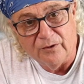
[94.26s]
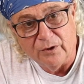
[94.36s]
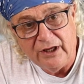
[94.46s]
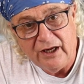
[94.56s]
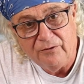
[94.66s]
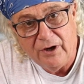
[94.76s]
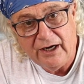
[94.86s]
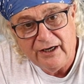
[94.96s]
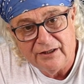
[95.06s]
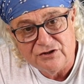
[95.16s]
we're getting
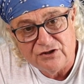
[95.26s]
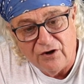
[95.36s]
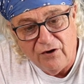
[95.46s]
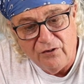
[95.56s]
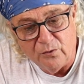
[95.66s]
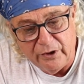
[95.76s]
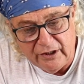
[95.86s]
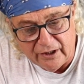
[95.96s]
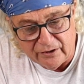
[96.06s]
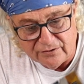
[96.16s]
ready to install the
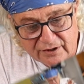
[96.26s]
windows.